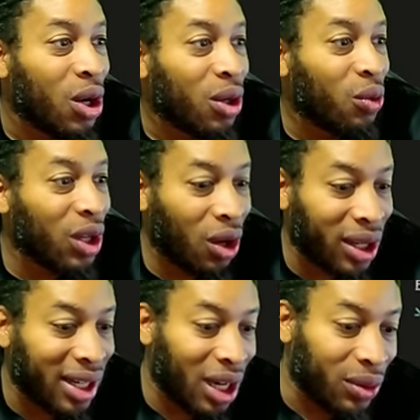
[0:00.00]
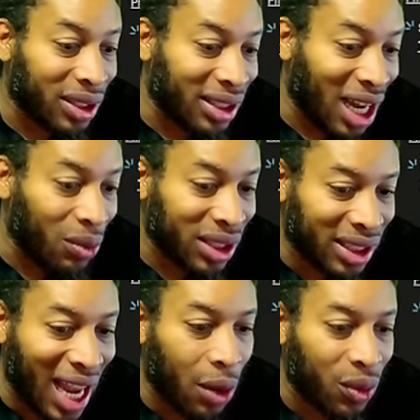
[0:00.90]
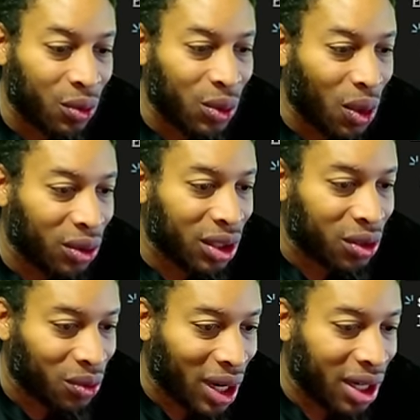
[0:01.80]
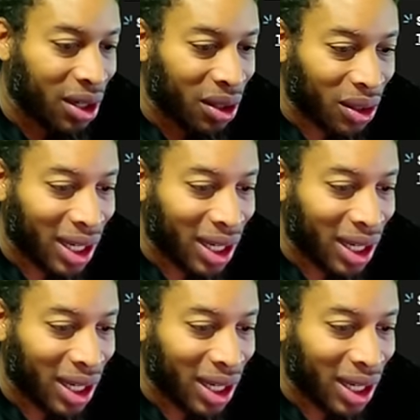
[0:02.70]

We okay, that was that was that one. We want this one right here though.